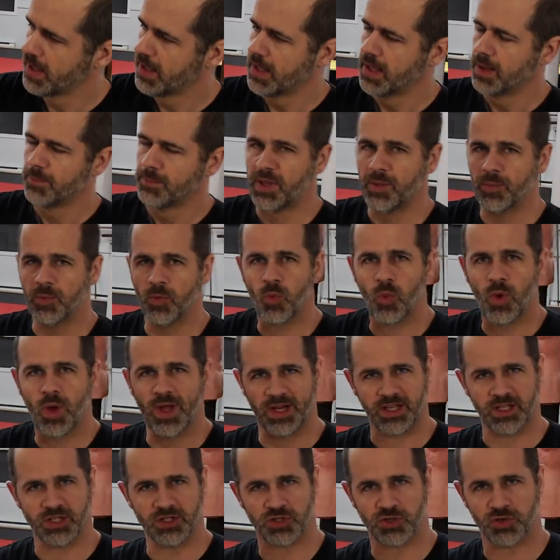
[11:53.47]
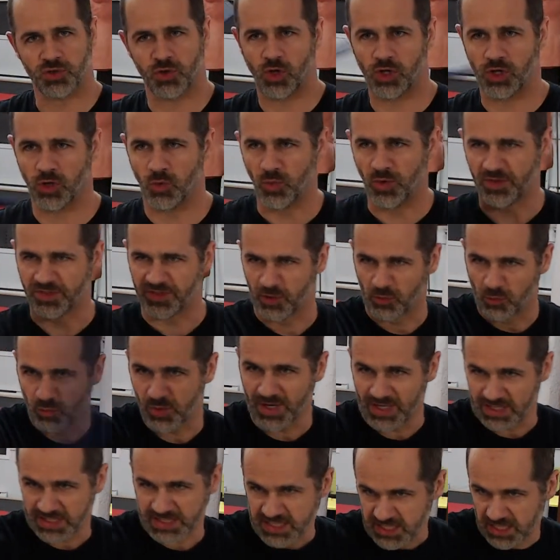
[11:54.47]
People want to control it with their
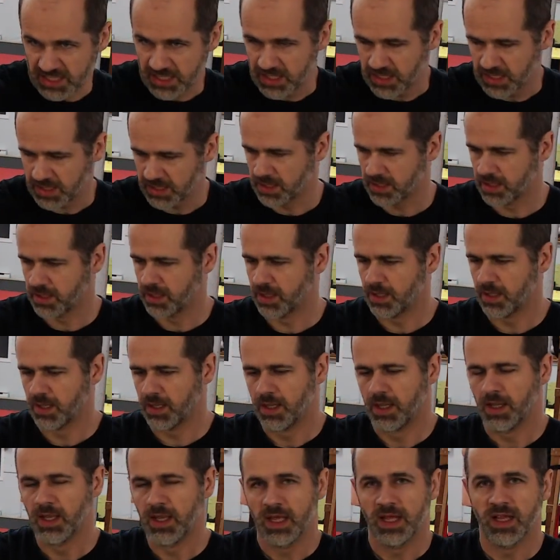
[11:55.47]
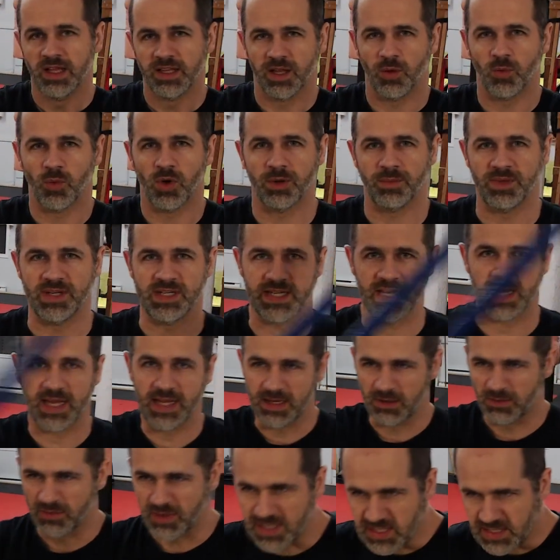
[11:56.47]
wrist. They want to be
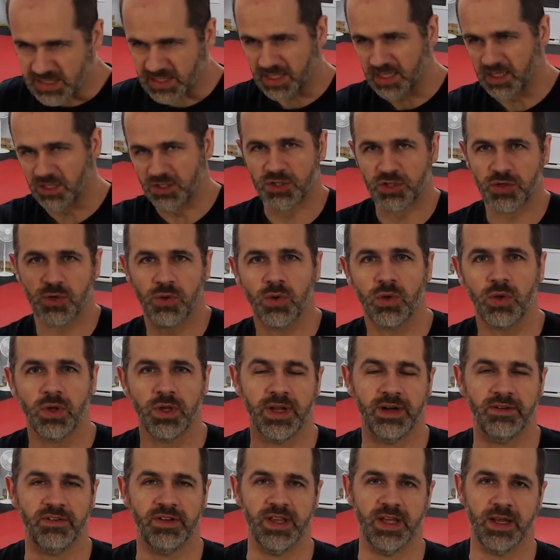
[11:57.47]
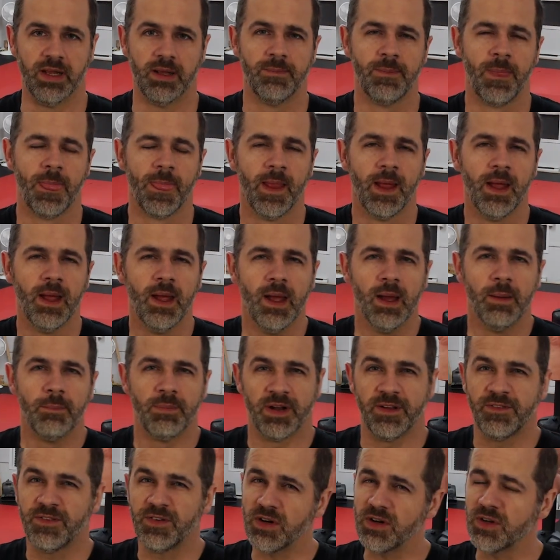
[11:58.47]
tight wrist and control everything. But
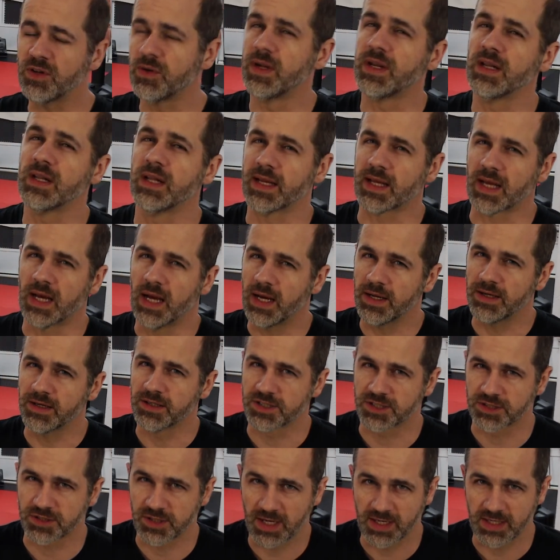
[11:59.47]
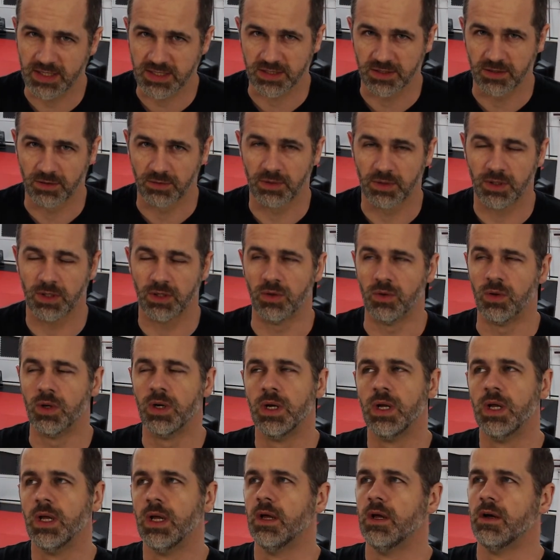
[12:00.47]
if you're doing like 100 strikes in a row
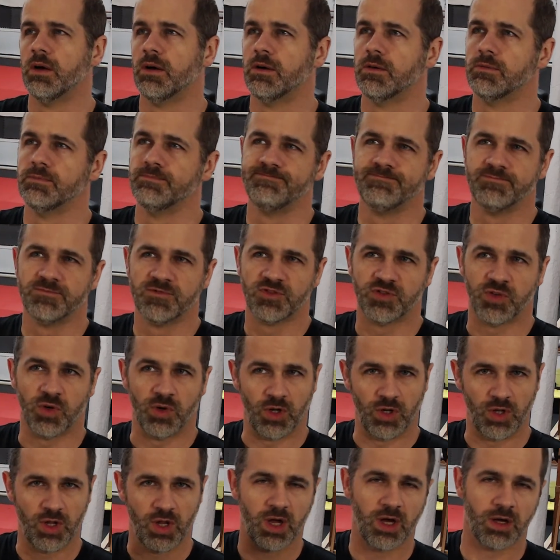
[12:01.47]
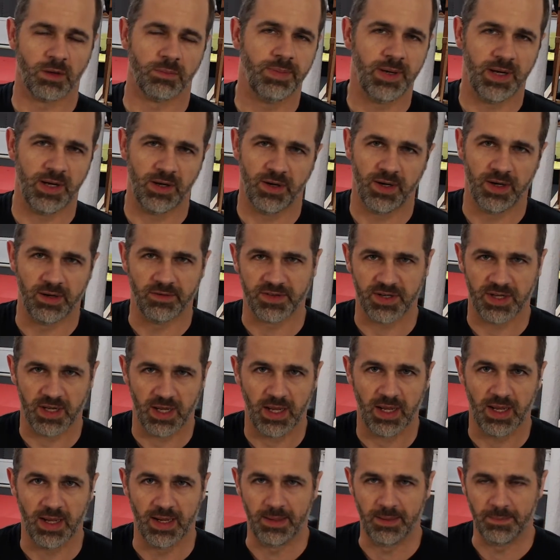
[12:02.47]
for a long period of
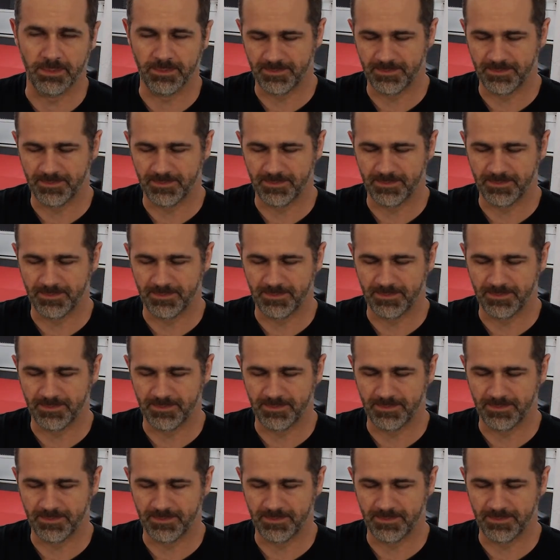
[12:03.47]
time,